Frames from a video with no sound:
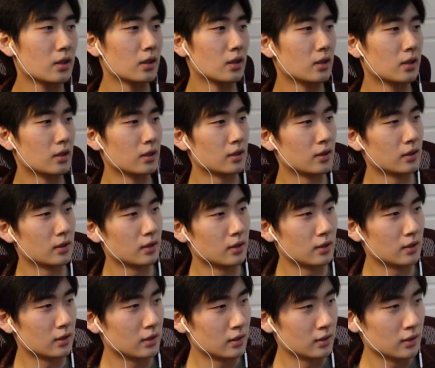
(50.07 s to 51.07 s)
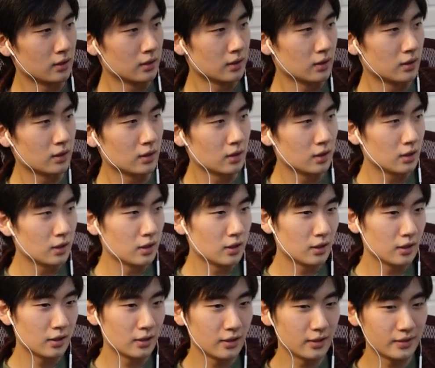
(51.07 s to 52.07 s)

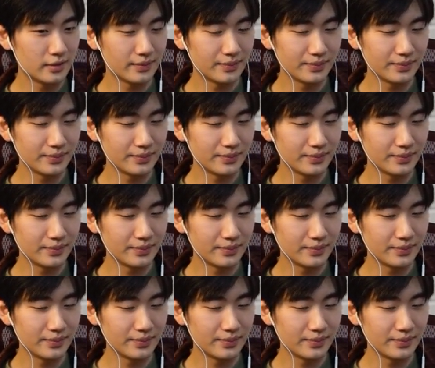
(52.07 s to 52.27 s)
The person shown says nothing.